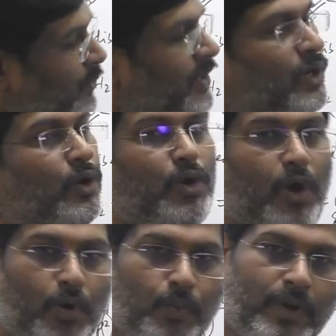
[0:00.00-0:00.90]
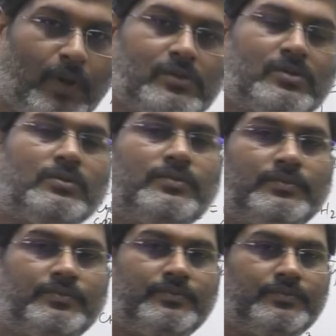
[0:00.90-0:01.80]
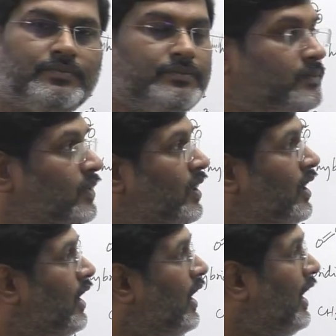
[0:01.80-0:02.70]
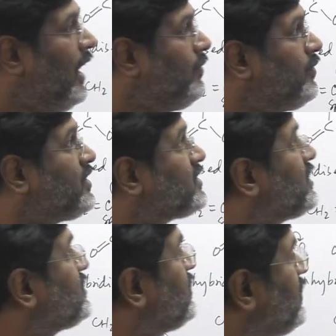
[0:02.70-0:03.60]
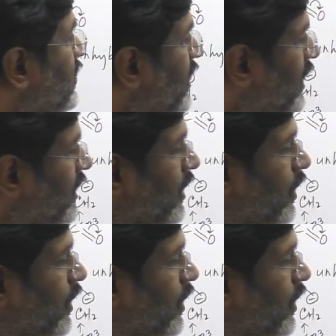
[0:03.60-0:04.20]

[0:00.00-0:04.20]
be very long one also. I am discussing here